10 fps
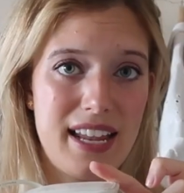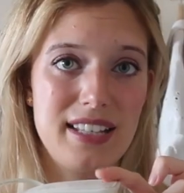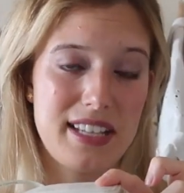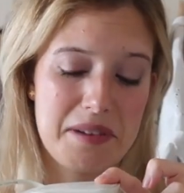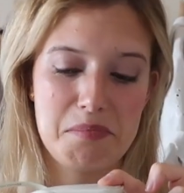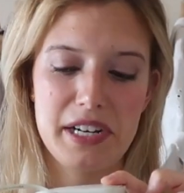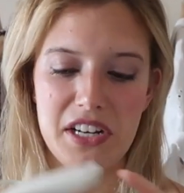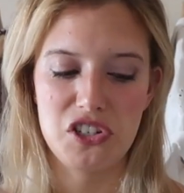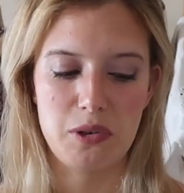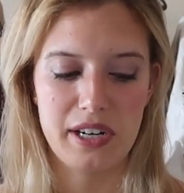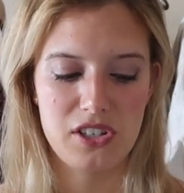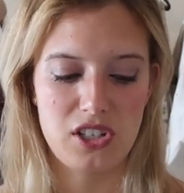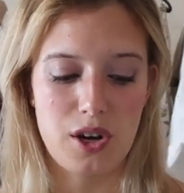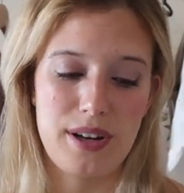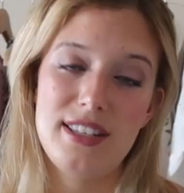It's like pretty short,
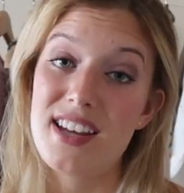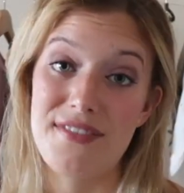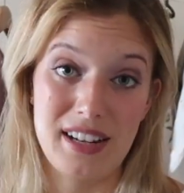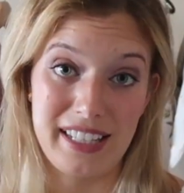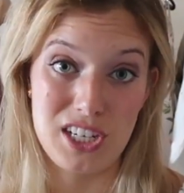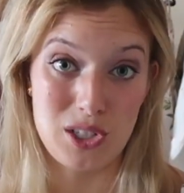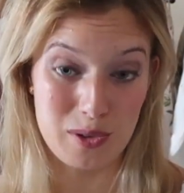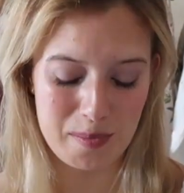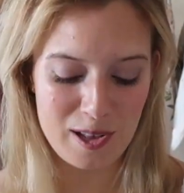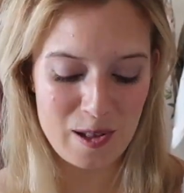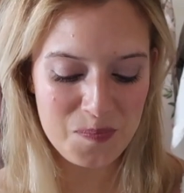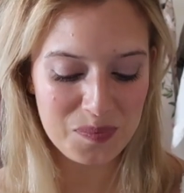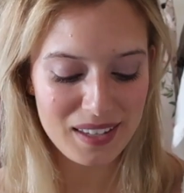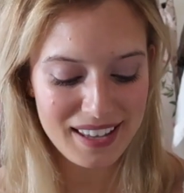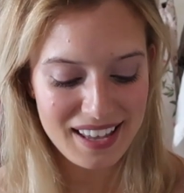so it's definitely doable.
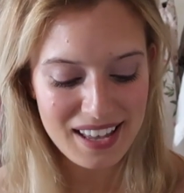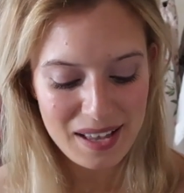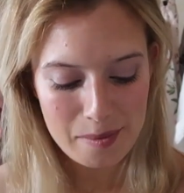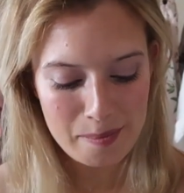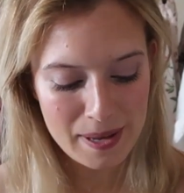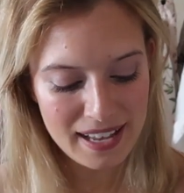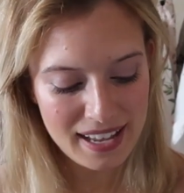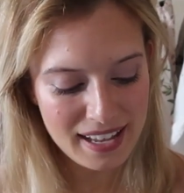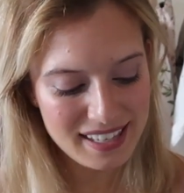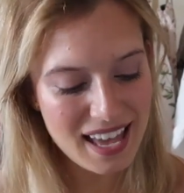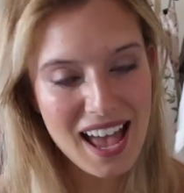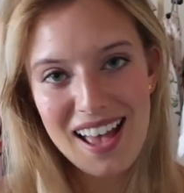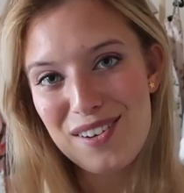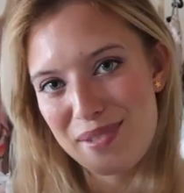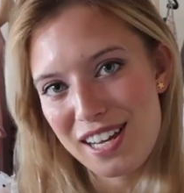But
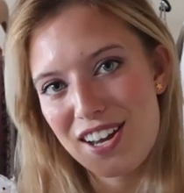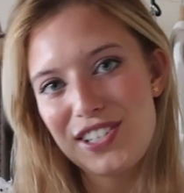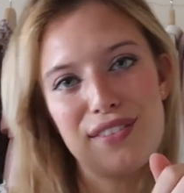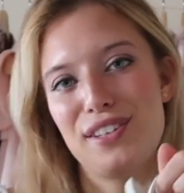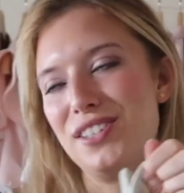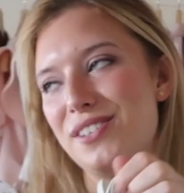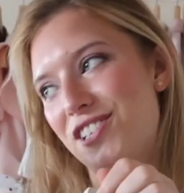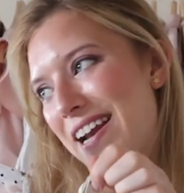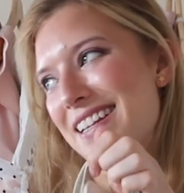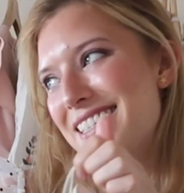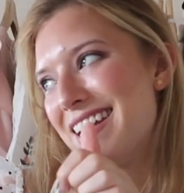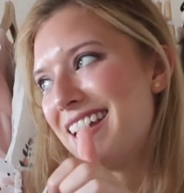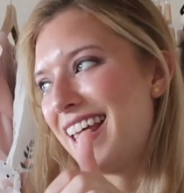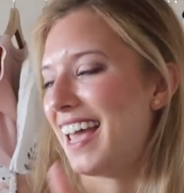yeah, oh my gosh, I feel so trendy.